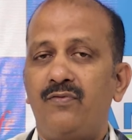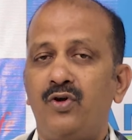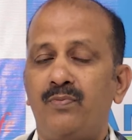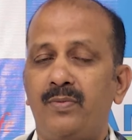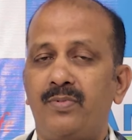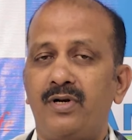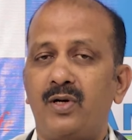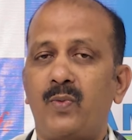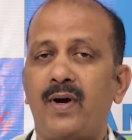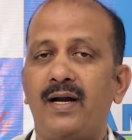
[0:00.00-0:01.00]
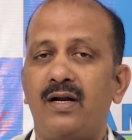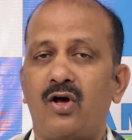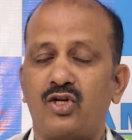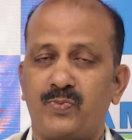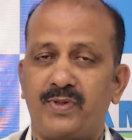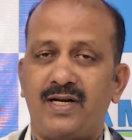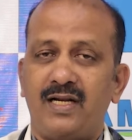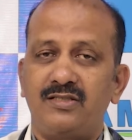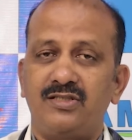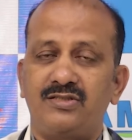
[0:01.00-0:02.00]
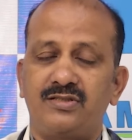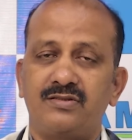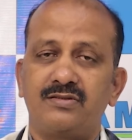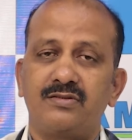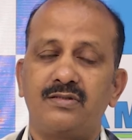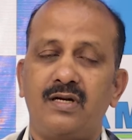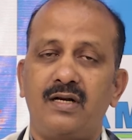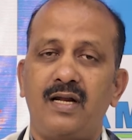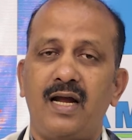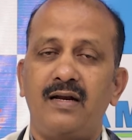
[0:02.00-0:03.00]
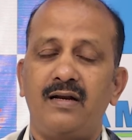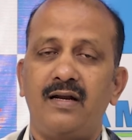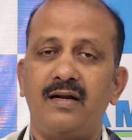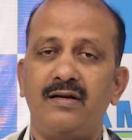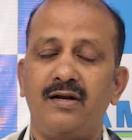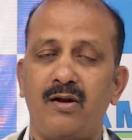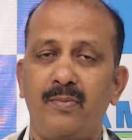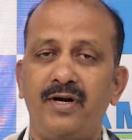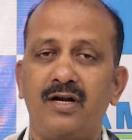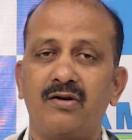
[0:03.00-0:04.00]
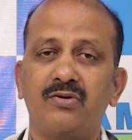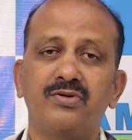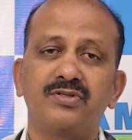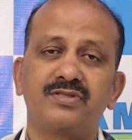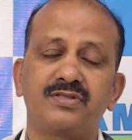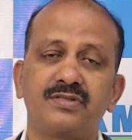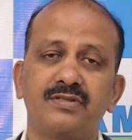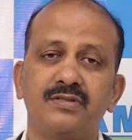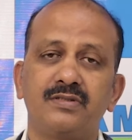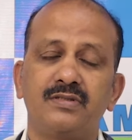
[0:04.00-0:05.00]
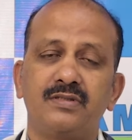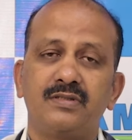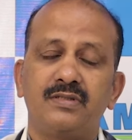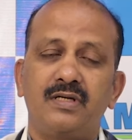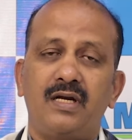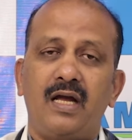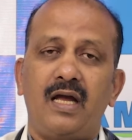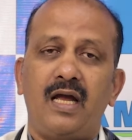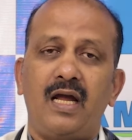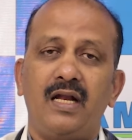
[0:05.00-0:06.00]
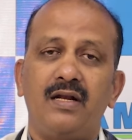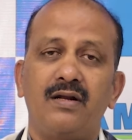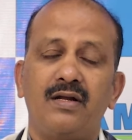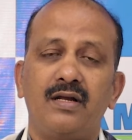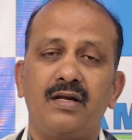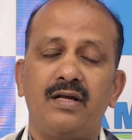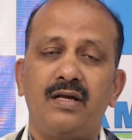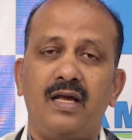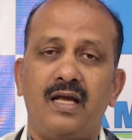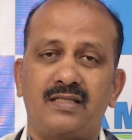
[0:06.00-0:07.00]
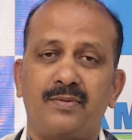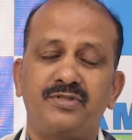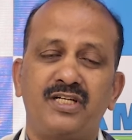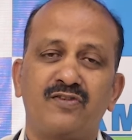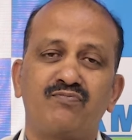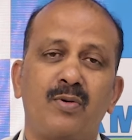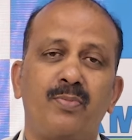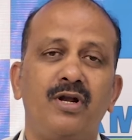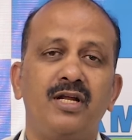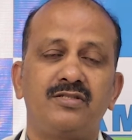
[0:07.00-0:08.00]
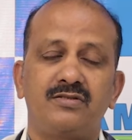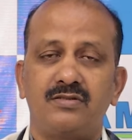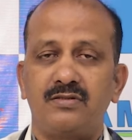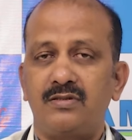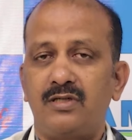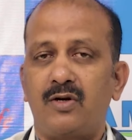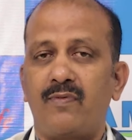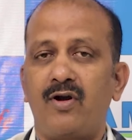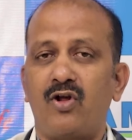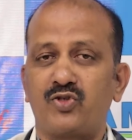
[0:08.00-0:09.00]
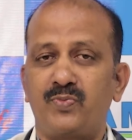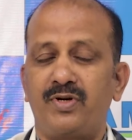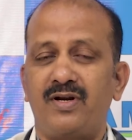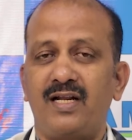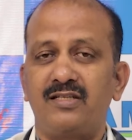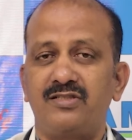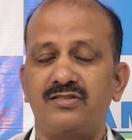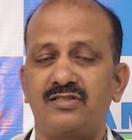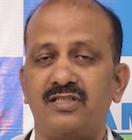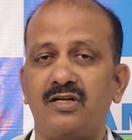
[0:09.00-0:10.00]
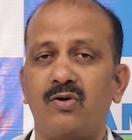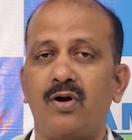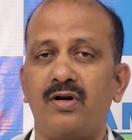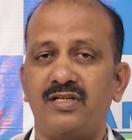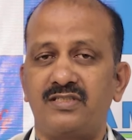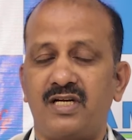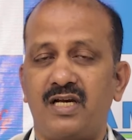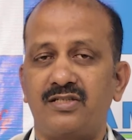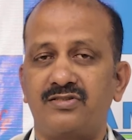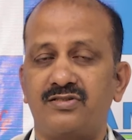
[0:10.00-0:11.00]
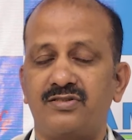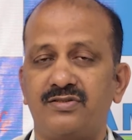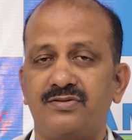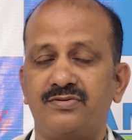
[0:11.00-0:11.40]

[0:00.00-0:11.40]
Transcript: few people required hospitalization and had a detrimental course, and a subset of population required hospitalization and got discharged,